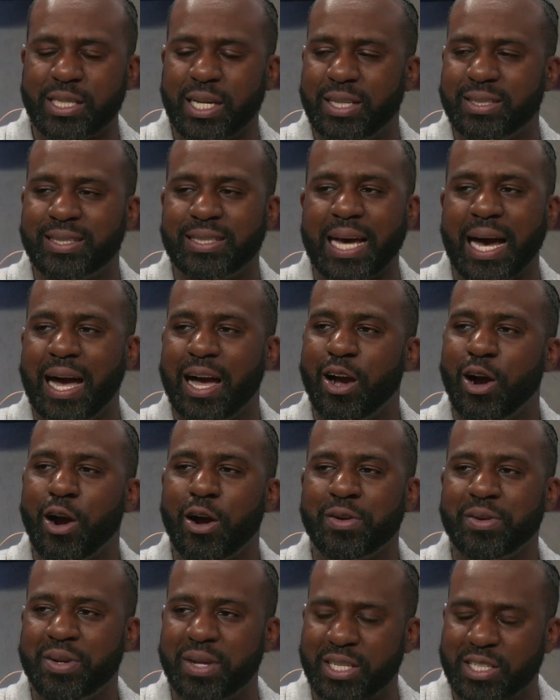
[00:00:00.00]
a
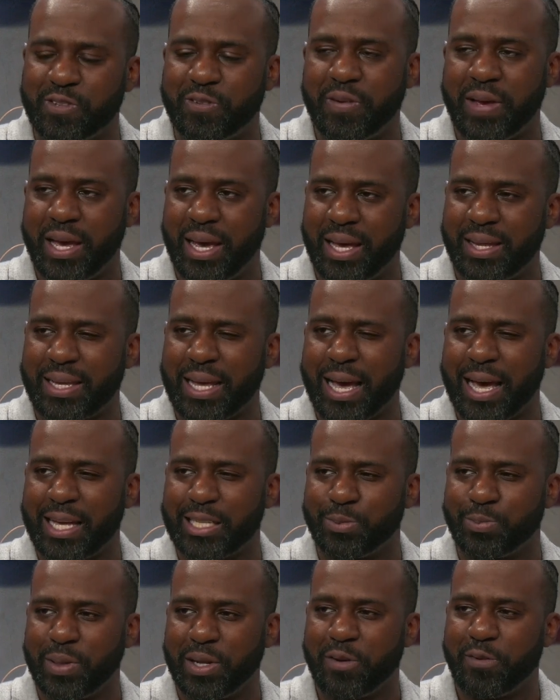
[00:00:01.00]
diehard Knicks fan that
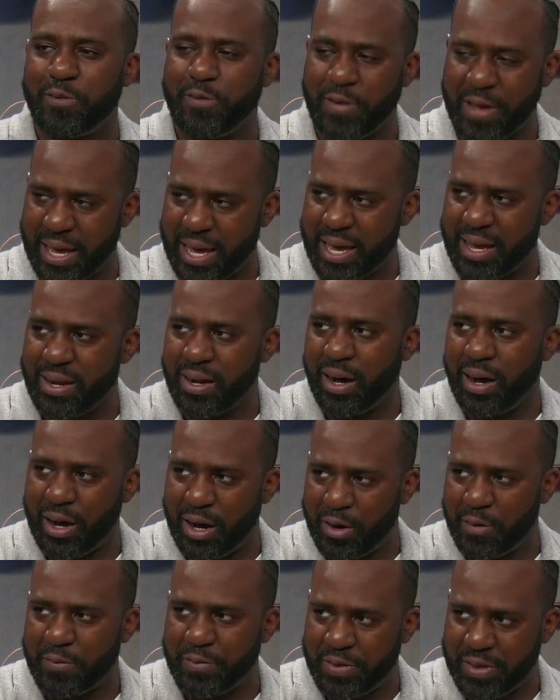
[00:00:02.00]
has been a fan
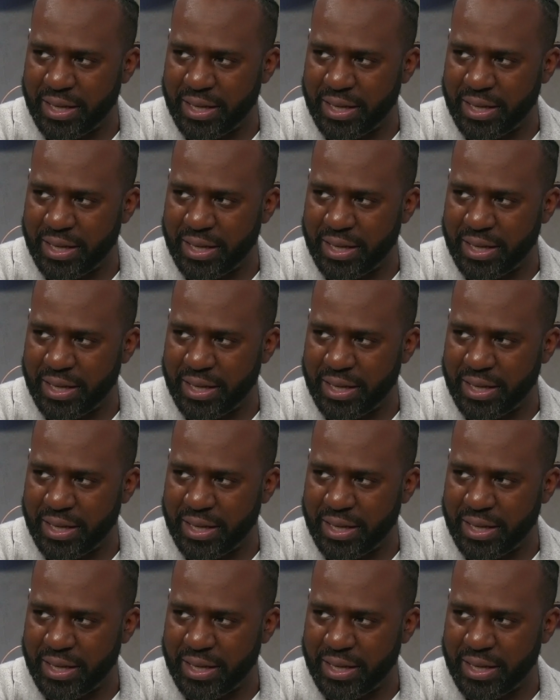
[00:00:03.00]
of